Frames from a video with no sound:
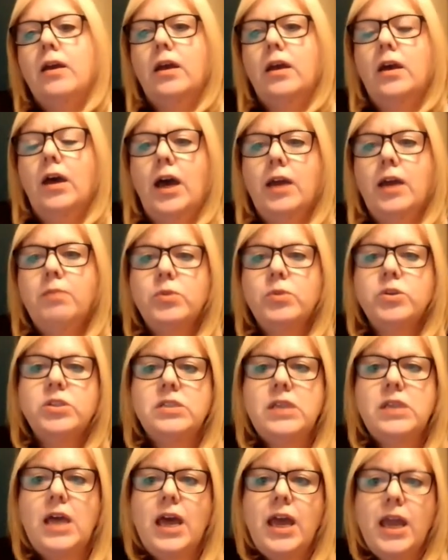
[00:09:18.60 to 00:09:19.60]
I must
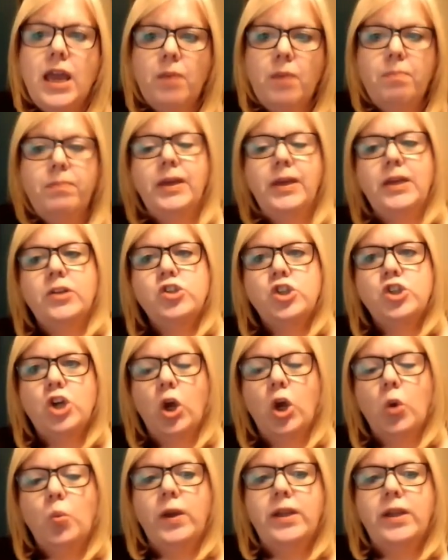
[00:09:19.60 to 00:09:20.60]
say, me and
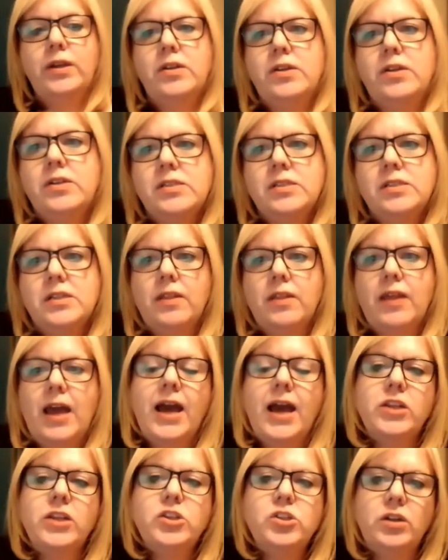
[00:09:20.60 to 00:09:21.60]
Joy witnessed
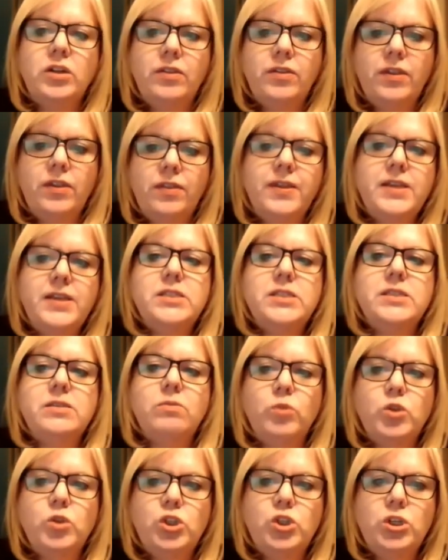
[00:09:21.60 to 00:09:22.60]
that this
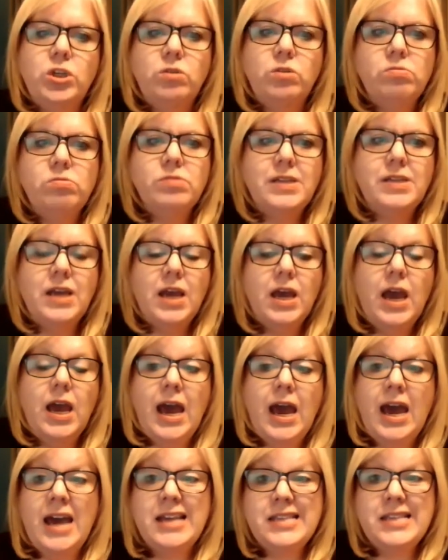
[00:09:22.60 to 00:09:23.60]
was used
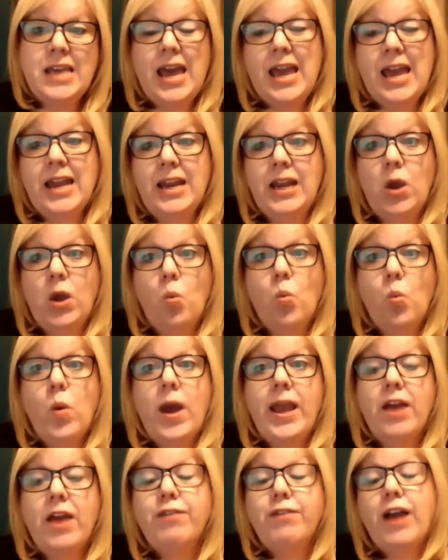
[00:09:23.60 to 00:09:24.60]
as a
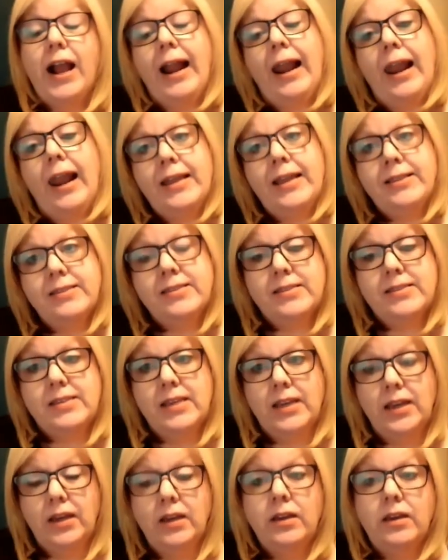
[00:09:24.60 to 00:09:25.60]
way of
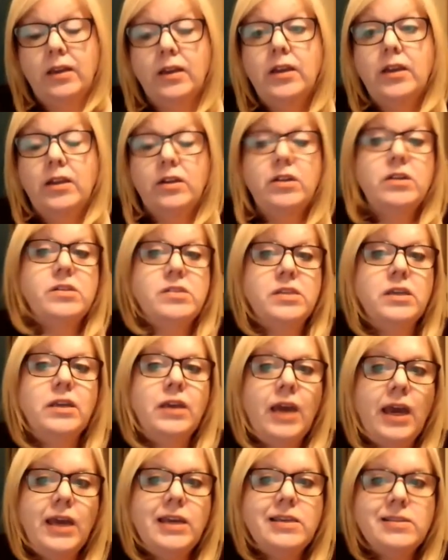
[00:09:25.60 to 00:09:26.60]
cleansing nursing
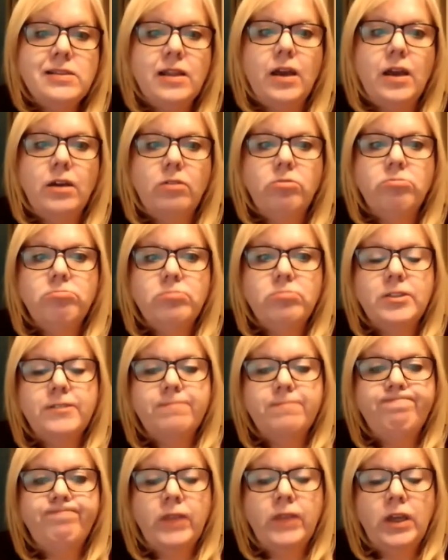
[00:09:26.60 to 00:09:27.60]
caseloads.
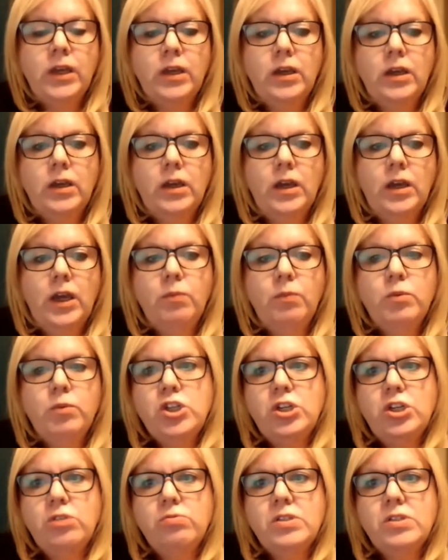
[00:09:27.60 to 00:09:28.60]
It was
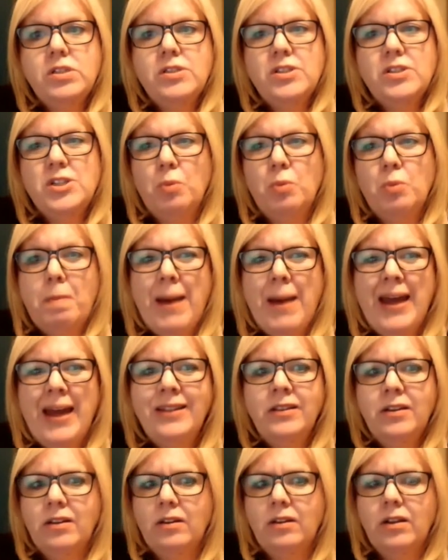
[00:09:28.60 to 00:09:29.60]
used as to
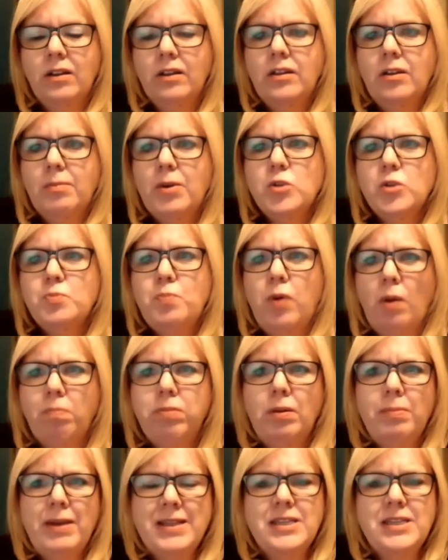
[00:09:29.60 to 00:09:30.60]
abandon the most
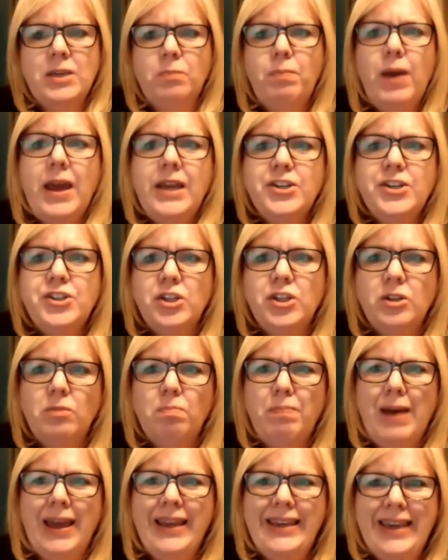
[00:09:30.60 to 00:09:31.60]
problematic patient
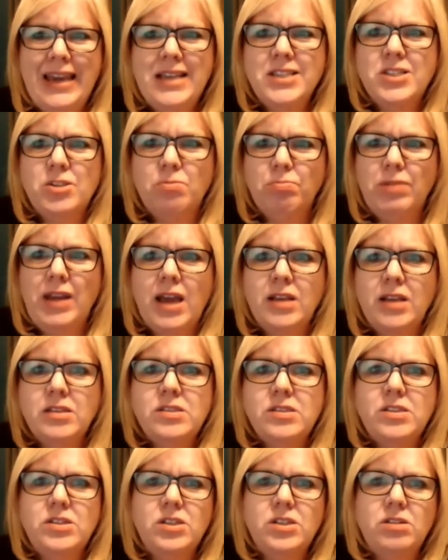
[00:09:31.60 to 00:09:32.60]
by get somebody
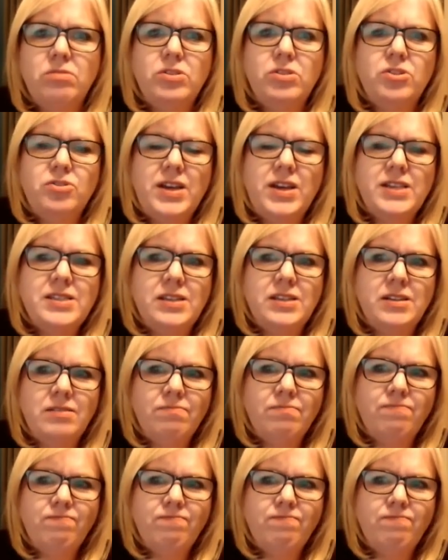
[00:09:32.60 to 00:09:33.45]
else to do the dressing.